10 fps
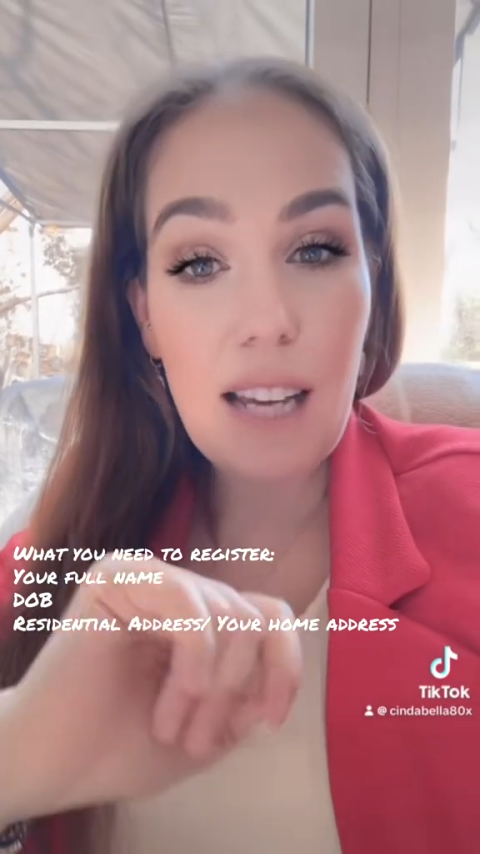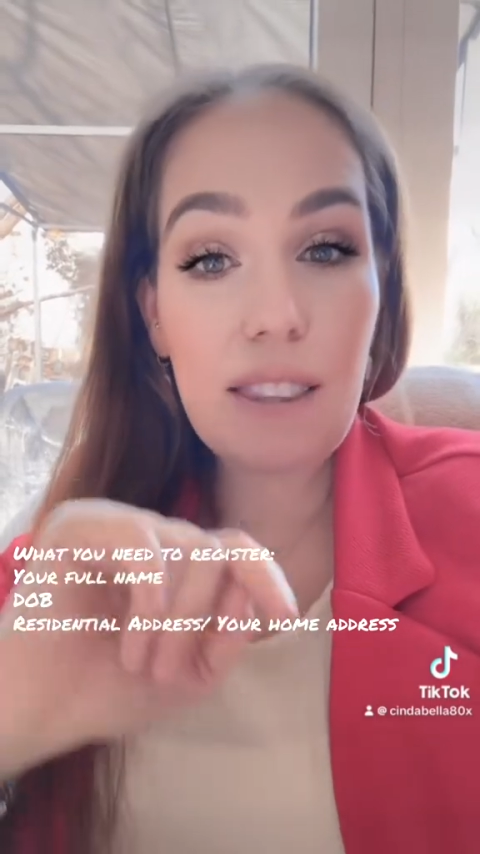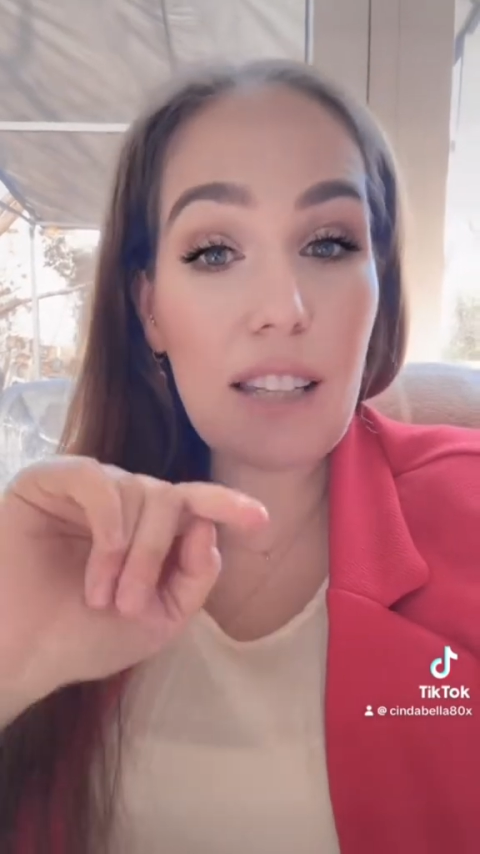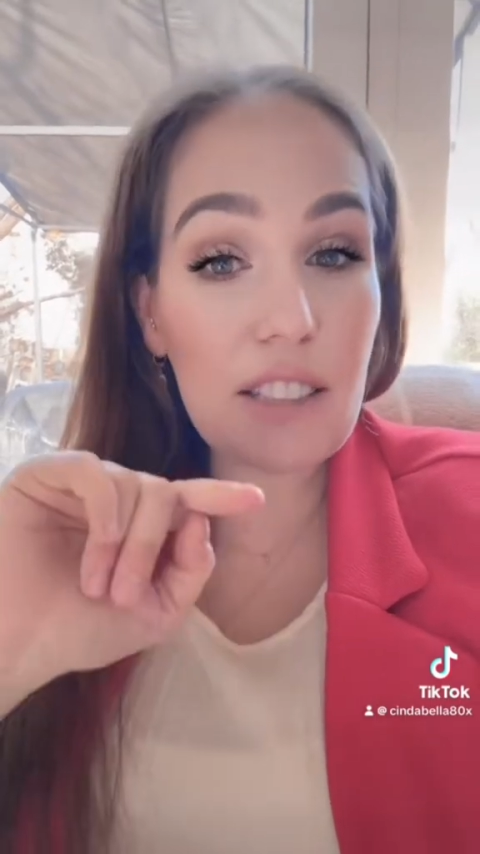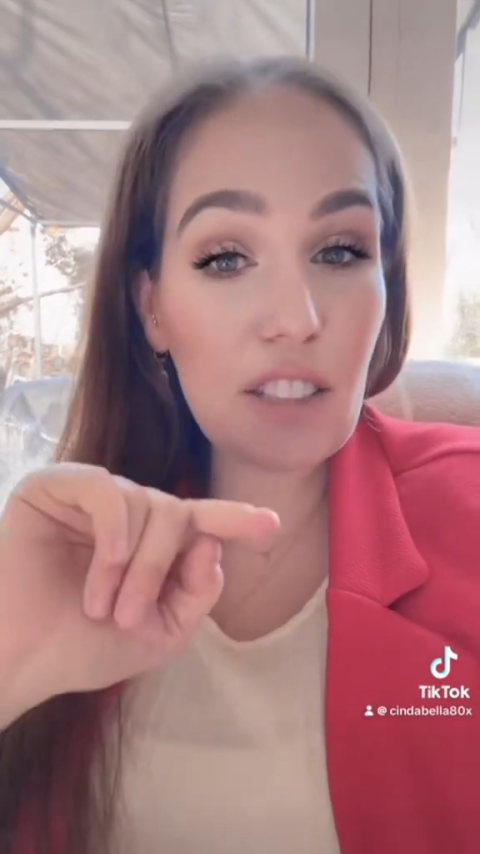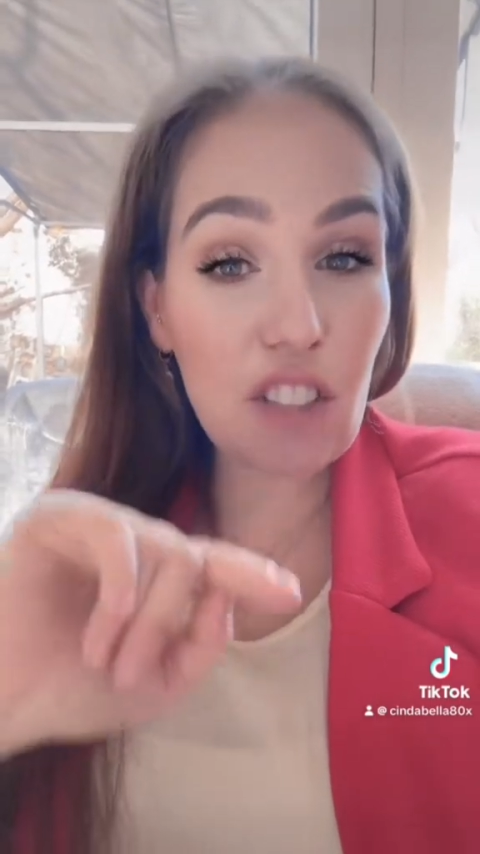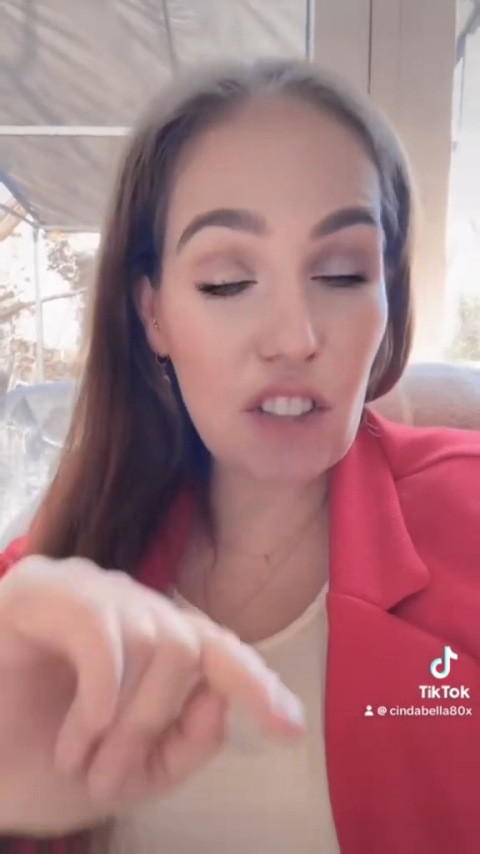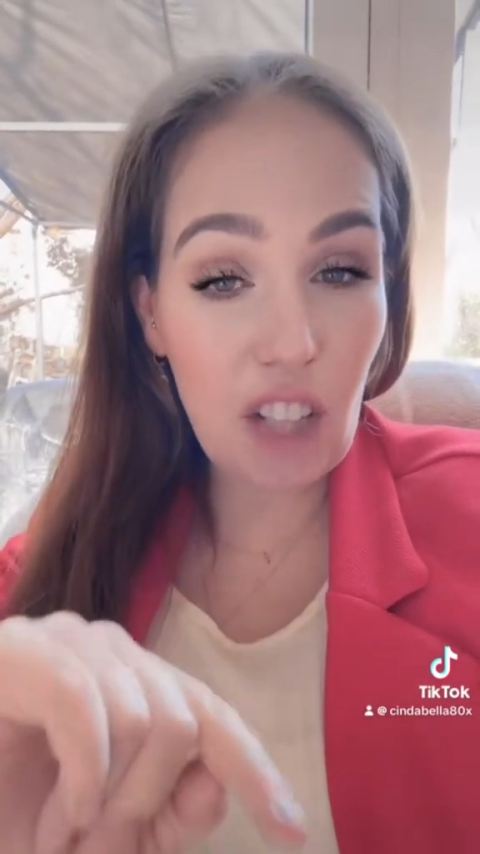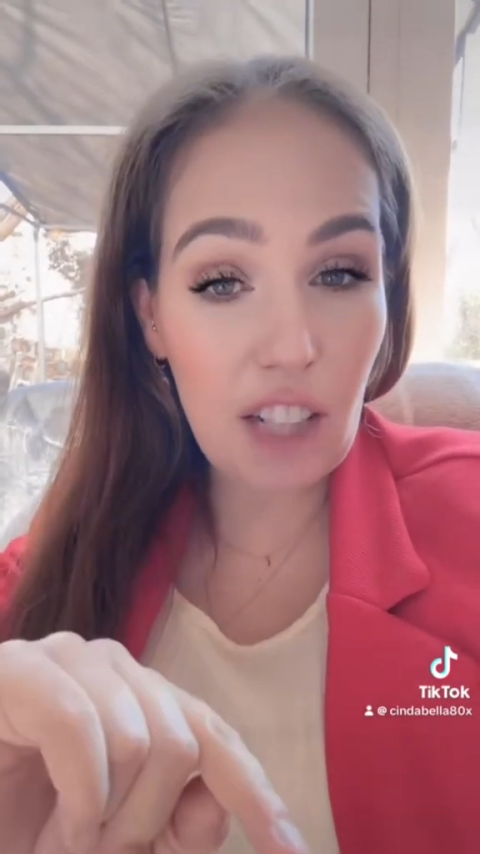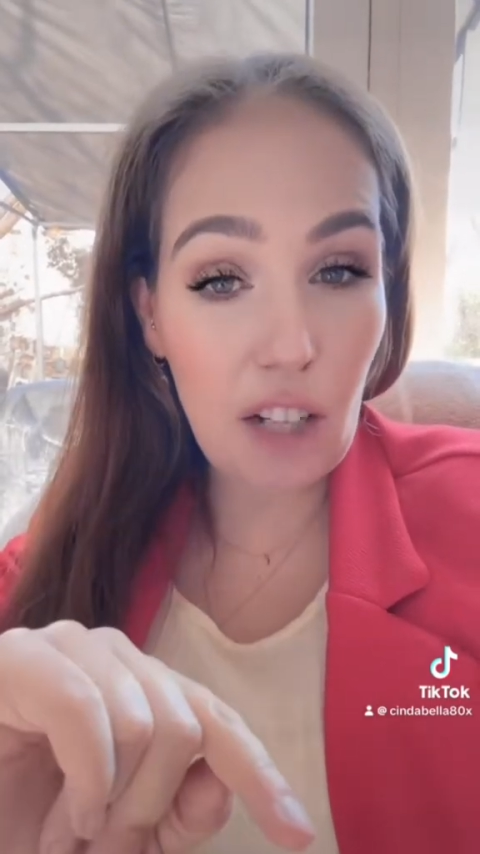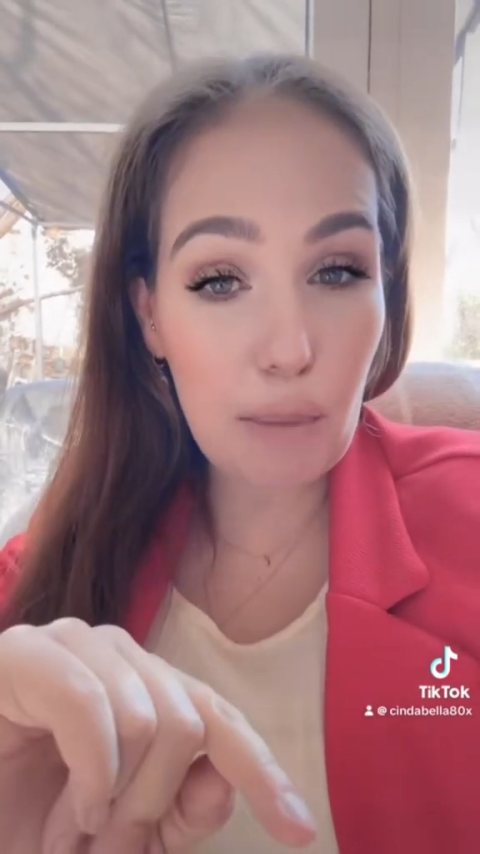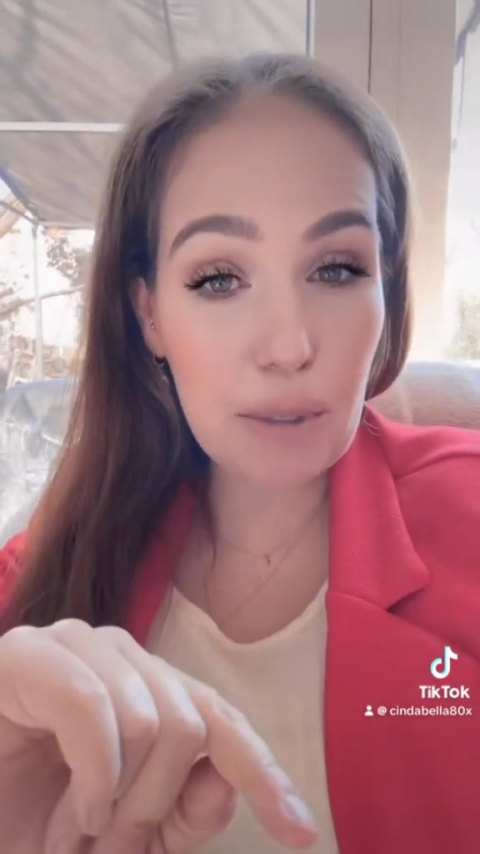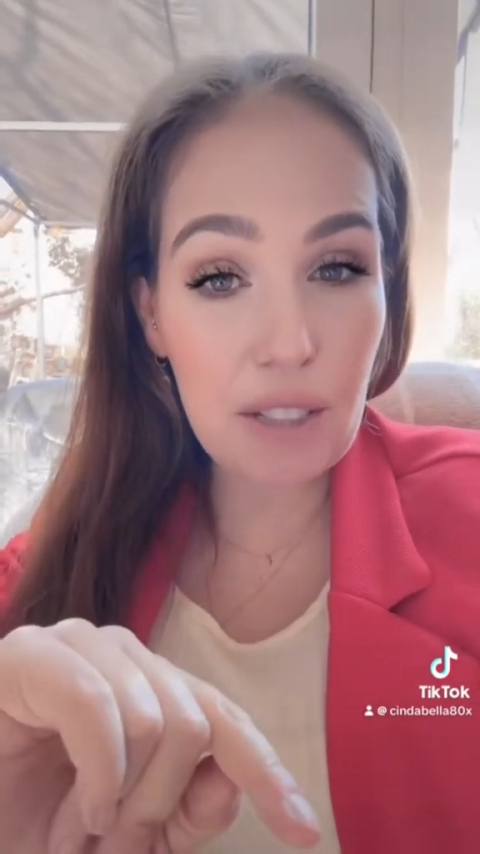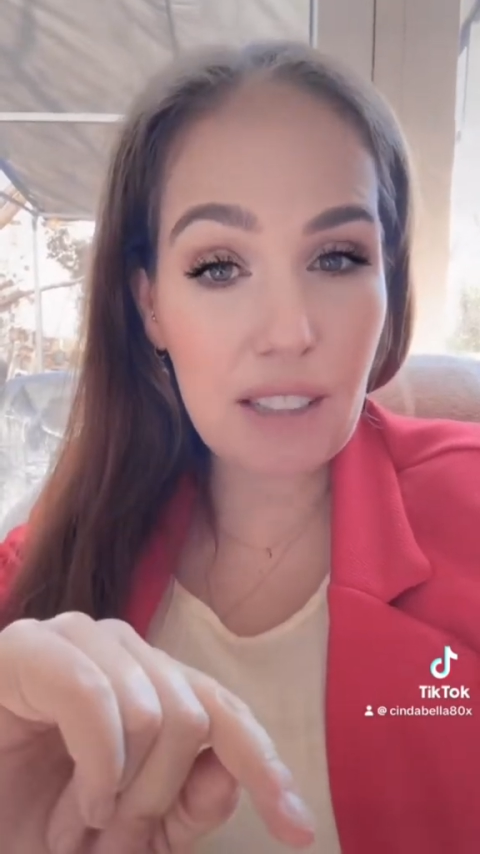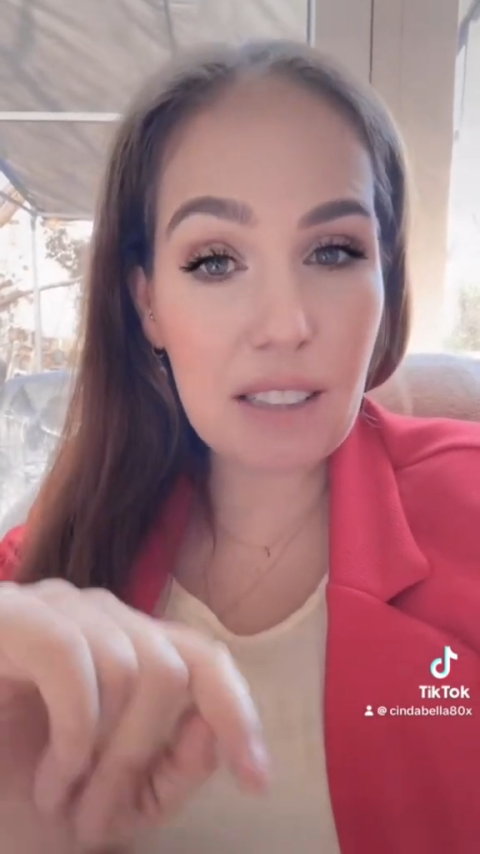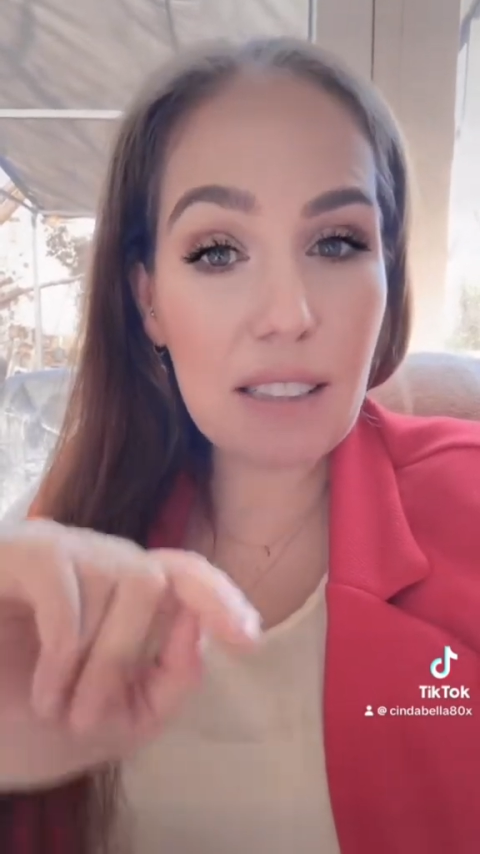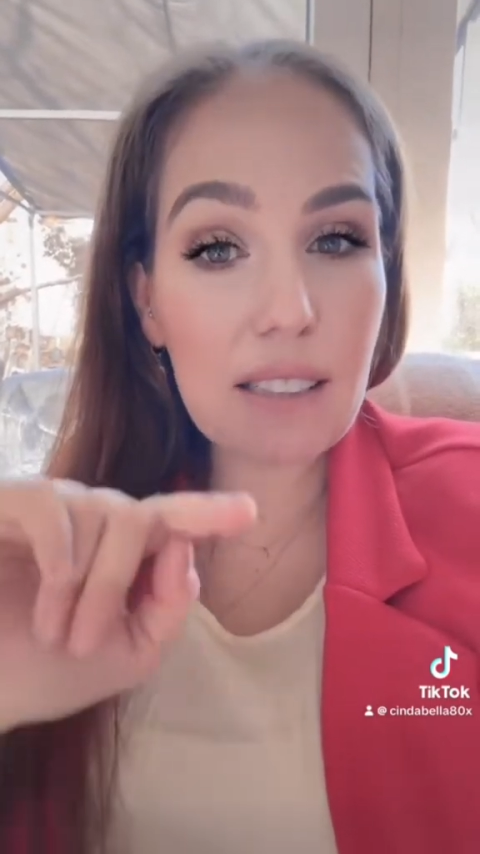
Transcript: This is not optional,